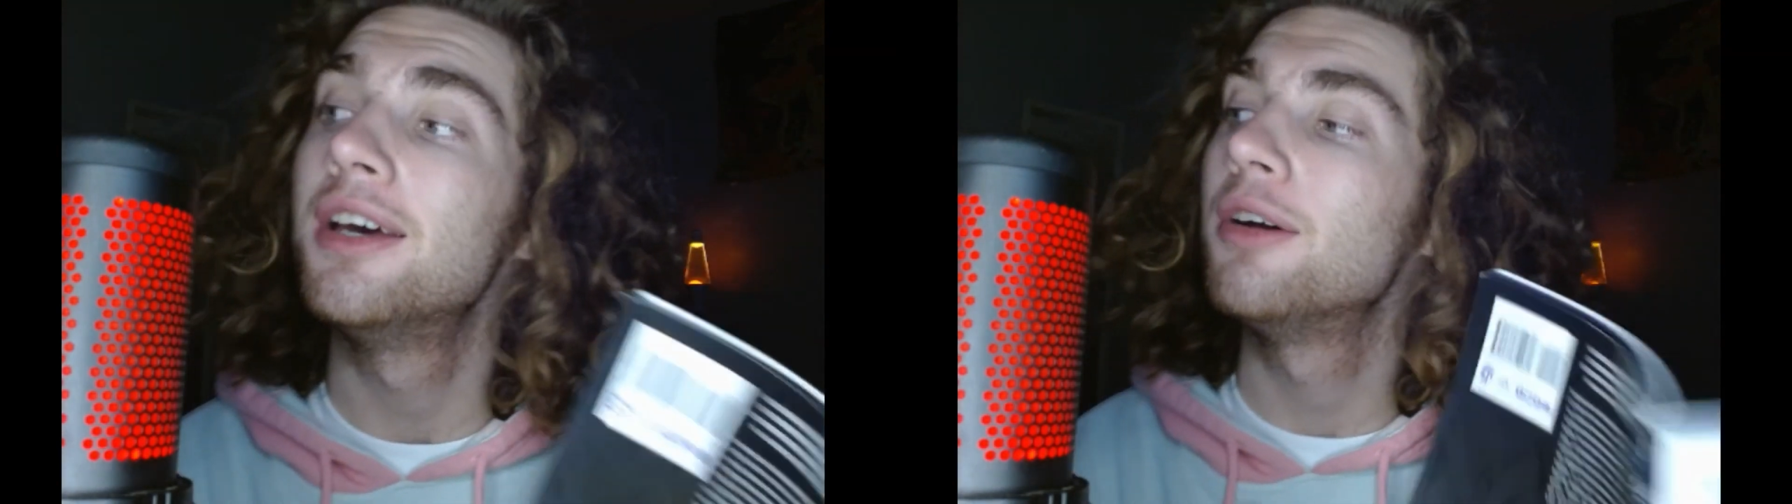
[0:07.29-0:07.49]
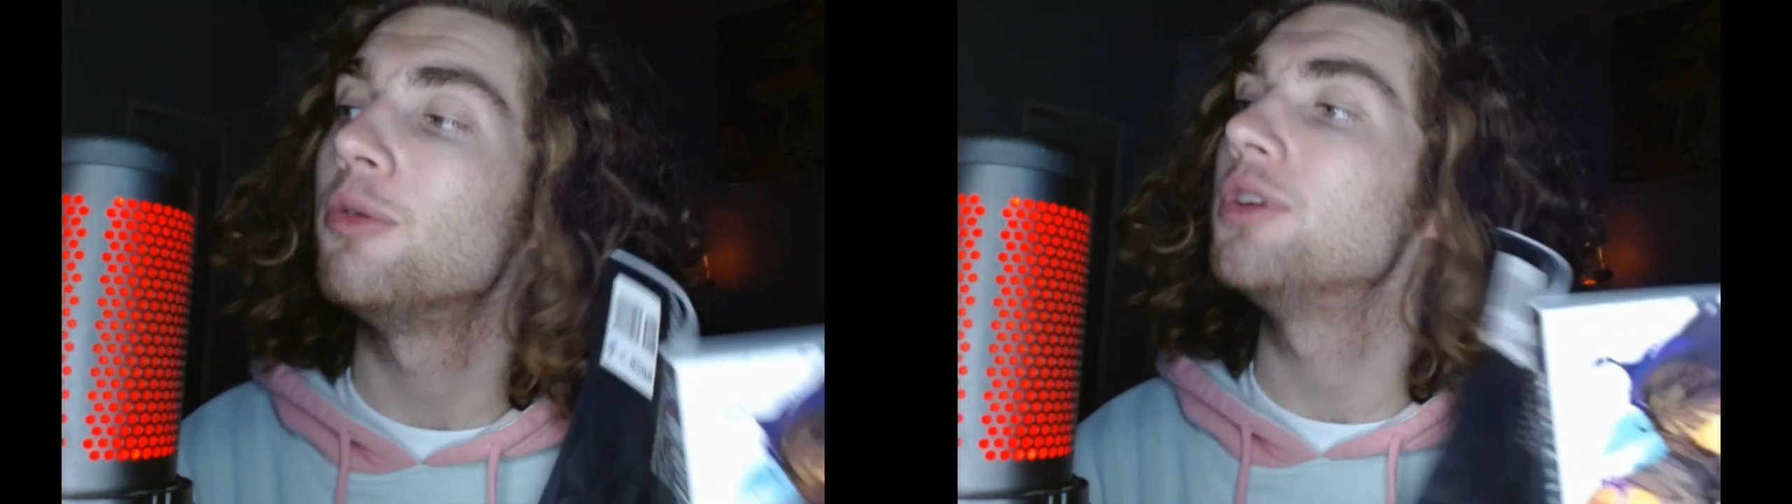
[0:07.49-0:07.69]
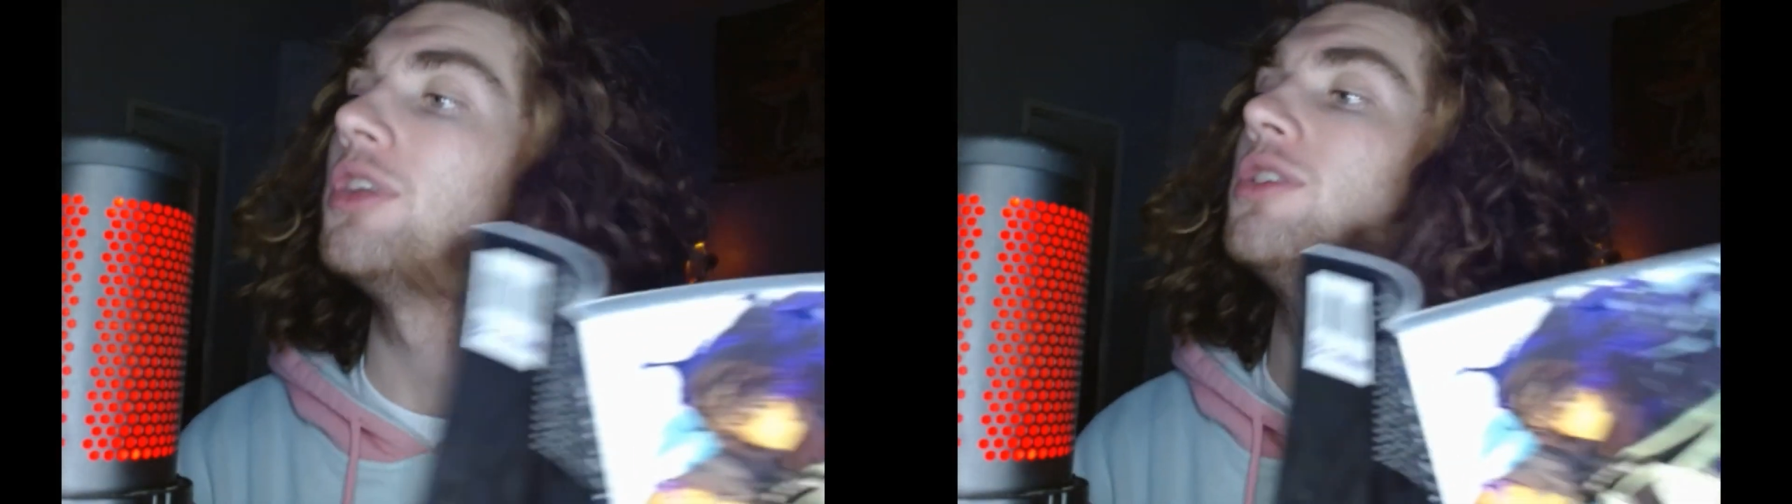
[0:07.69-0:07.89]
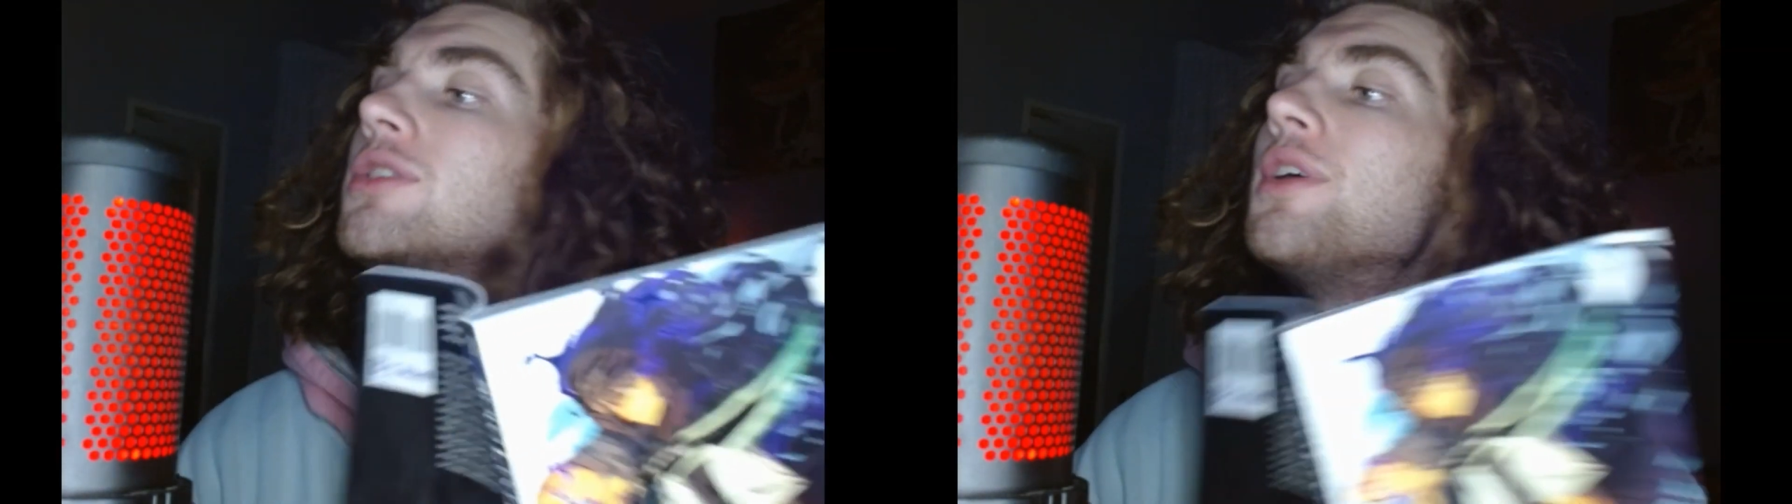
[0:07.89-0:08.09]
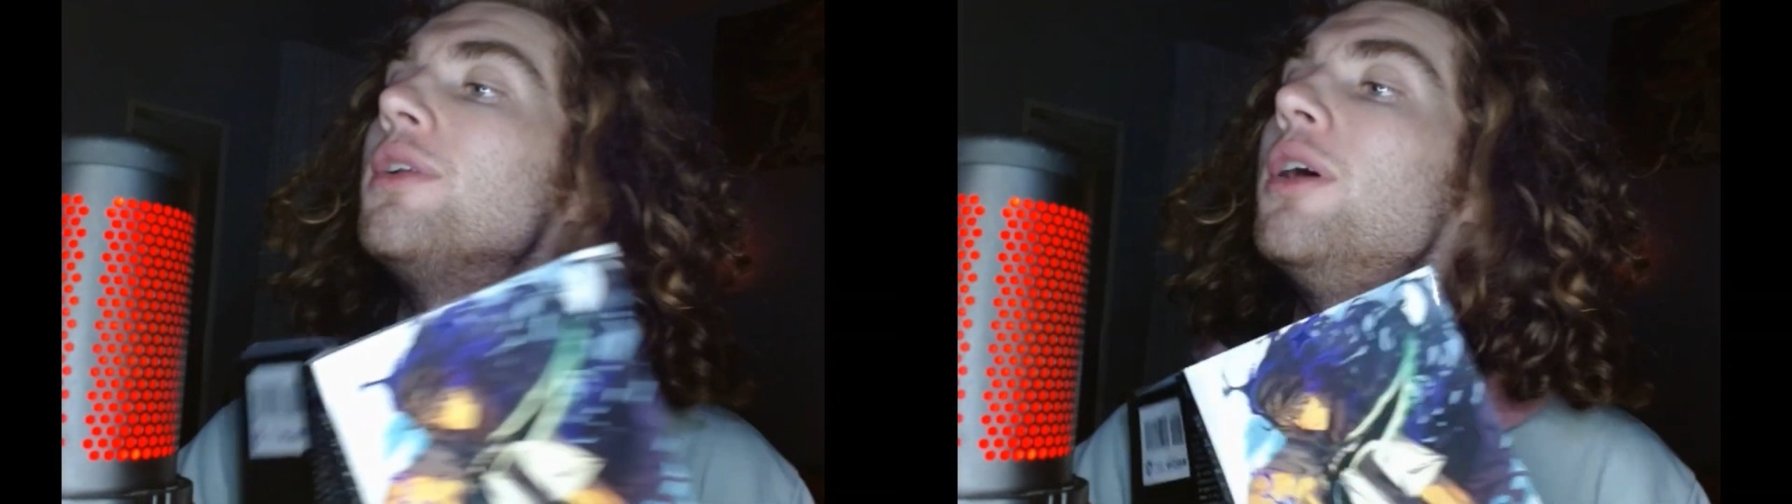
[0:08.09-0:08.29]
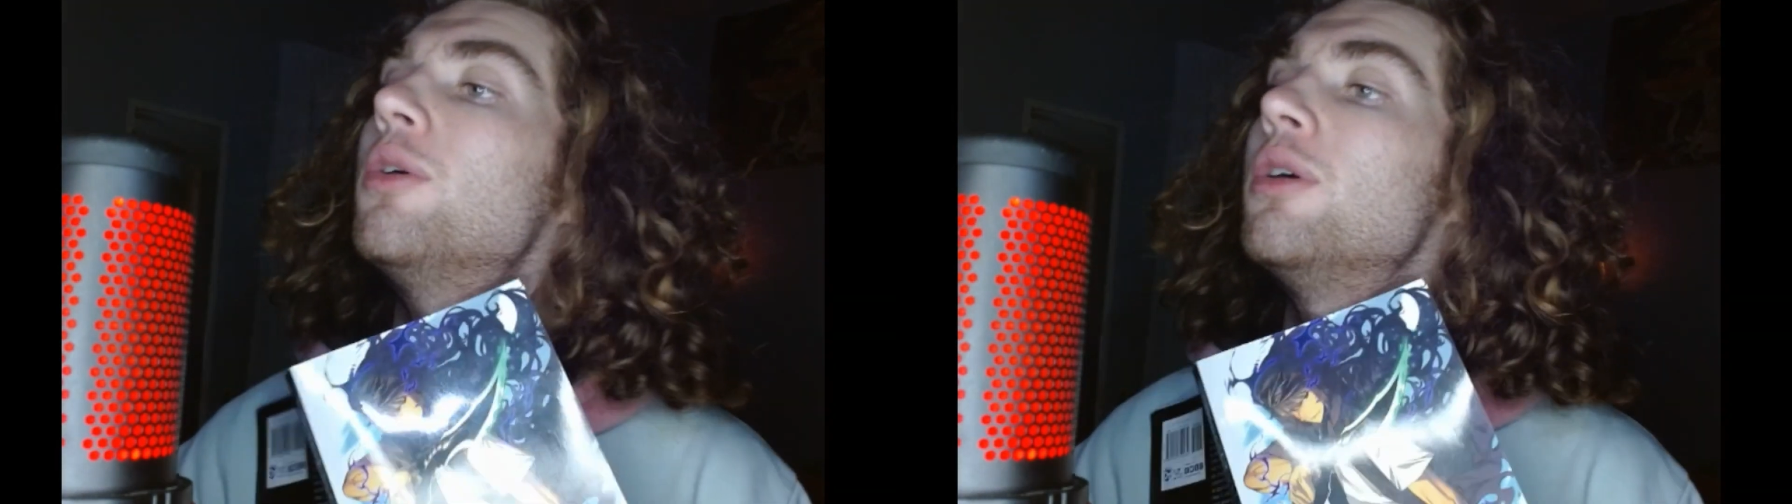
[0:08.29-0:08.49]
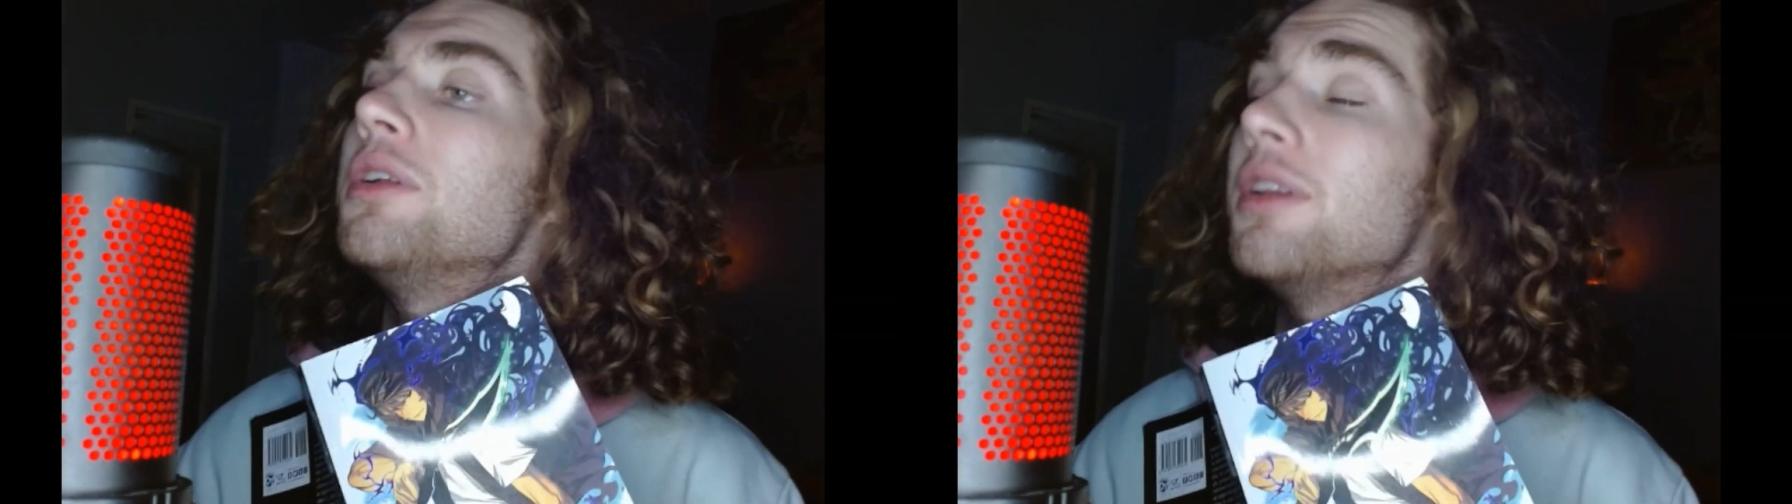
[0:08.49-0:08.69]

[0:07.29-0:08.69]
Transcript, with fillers: with the solo